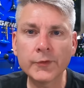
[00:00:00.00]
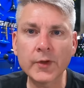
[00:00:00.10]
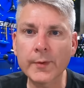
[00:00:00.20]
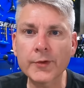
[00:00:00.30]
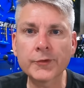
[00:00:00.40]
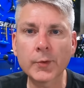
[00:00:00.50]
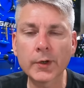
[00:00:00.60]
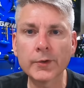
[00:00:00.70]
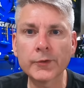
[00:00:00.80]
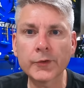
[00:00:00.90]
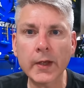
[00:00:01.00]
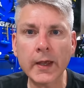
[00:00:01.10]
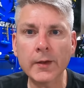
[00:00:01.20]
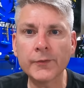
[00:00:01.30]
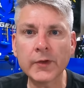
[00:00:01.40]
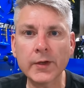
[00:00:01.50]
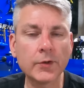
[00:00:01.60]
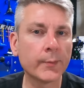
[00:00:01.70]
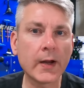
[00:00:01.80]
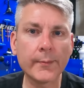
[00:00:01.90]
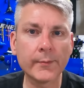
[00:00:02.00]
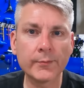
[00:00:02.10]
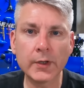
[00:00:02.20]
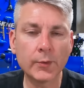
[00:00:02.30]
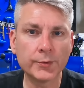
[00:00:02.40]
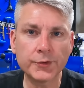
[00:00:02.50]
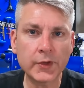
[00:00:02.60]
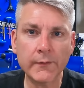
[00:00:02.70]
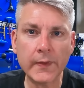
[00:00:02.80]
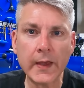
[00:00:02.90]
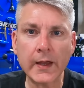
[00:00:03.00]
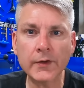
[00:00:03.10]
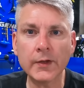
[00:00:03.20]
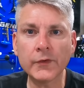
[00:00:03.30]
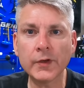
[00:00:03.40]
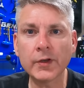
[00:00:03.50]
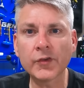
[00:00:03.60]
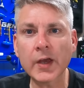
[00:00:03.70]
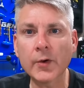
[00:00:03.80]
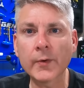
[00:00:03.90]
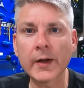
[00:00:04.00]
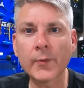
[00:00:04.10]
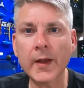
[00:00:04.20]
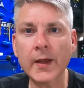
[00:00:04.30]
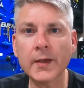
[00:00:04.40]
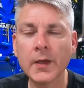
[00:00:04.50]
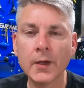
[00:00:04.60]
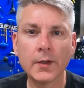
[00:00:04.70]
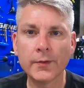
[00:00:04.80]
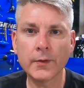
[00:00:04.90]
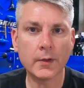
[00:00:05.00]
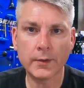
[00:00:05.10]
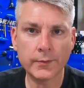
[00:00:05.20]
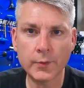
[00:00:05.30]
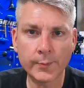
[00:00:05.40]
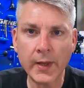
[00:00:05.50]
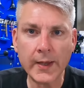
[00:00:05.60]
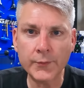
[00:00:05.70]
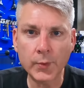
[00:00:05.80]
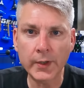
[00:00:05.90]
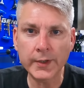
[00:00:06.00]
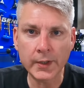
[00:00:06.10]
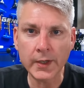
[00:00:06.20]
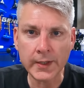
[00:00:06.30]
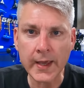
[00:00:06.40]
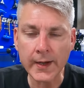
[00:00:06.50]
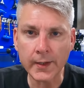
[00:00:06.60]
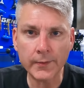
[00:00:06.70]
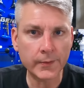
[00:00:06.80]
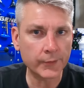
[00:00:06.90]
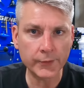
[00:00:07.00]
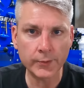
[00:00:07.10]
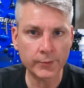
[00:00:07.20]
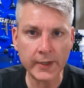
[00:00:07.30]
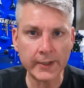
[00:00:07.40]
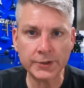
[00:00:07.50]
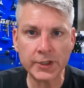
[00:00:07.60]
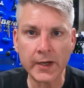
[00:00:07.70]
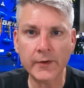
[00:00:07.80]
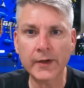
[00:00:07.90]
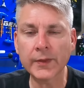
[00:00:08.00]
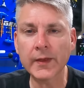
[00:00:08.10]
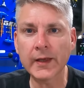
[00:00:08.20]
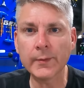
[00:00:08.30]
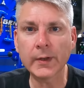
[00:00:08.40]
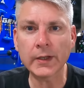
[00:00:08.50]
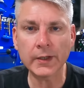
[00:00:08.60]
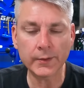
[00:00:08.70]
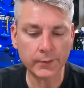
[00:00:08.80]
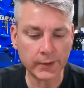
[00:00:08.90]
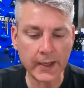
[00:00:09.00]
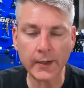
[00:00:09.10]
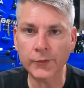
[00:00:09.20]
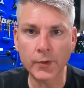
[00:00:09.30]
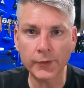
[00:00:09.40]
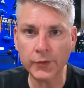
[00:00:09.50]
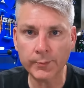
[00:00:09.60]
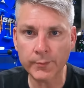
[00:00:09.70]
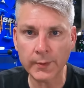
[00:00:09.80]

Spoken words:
some of the stores have said, no problem, we'll just give you the ITC discount right away. You applied for it, you're going to get it. There's no credit check or anything. Anybody can get it as long as you